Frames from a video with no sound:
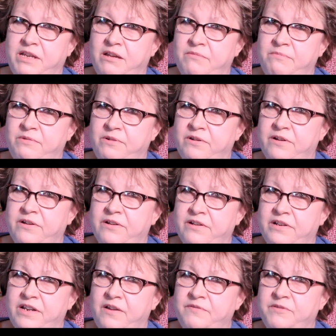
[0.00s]
become
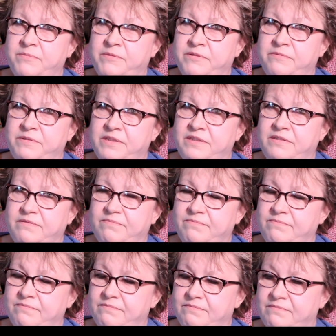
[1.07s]
more comfortable with
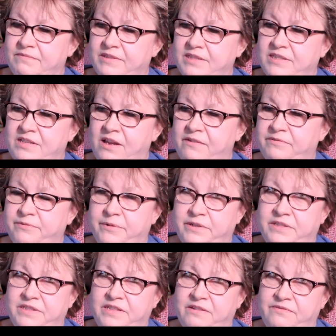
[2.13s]
the software
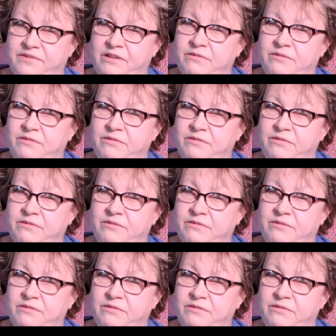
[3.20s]
and stuff,